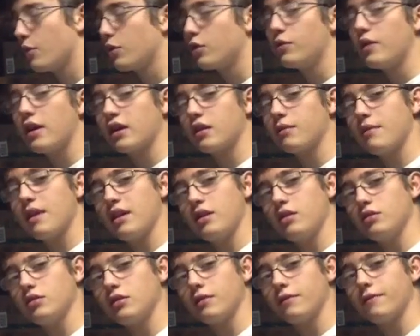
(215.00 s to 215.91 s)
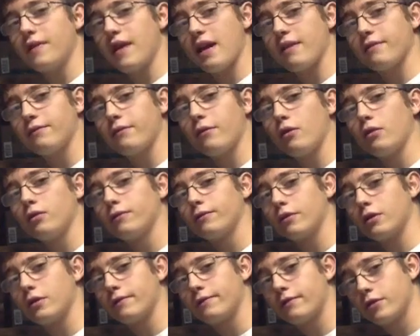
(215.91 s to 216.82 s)
would recommend using Fanfold for
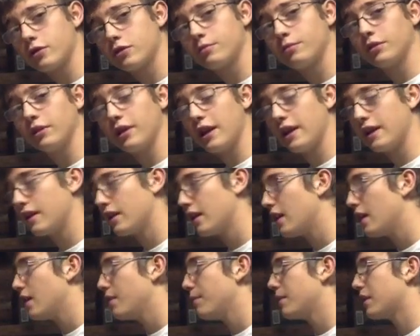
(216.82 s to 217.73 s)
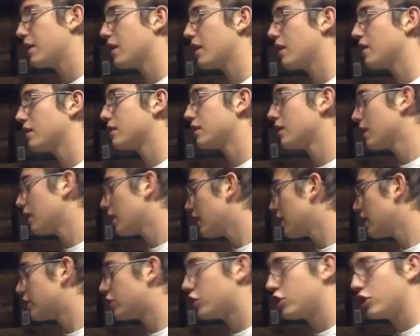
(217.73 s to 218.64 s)
your first plane because
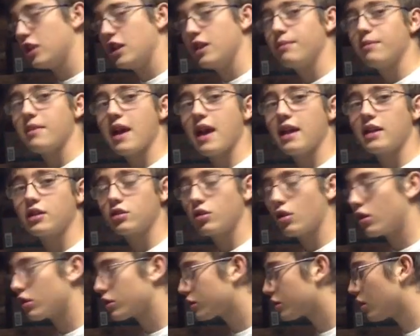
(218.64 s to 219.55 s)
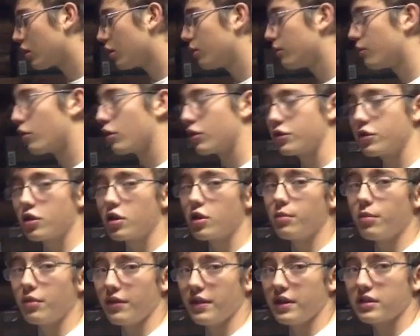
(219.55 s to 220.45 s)
it's cheap and it's also more
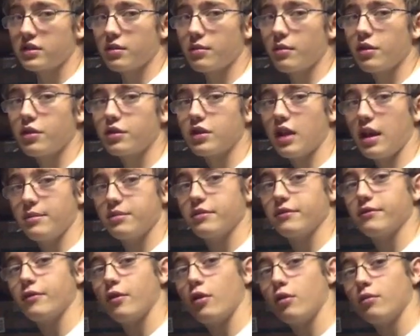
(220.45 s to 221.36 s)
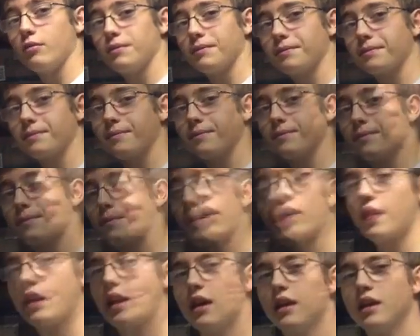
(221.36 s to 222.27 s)
durable than some other types of foam.
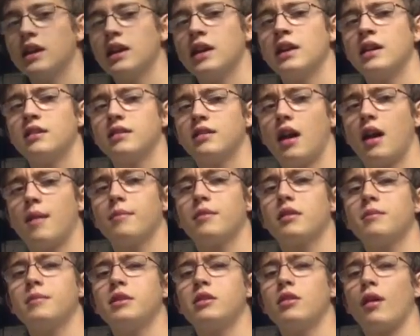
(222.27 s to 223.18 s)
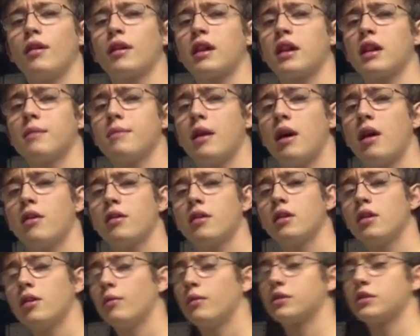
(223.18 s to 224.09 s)
Okay, now I'm going to be talking about
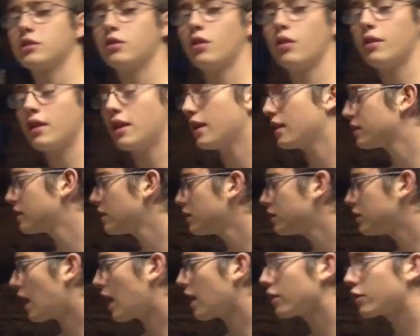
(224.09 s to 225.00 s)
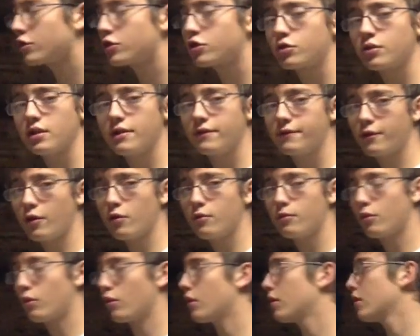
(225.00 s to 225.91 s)
what's known as Dollar Tree foam
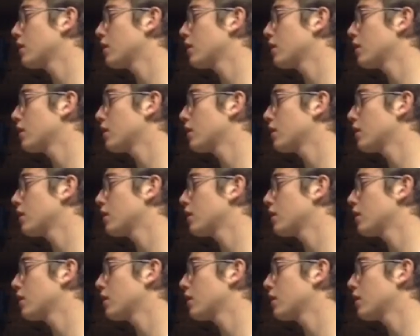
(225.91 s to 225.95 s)
board.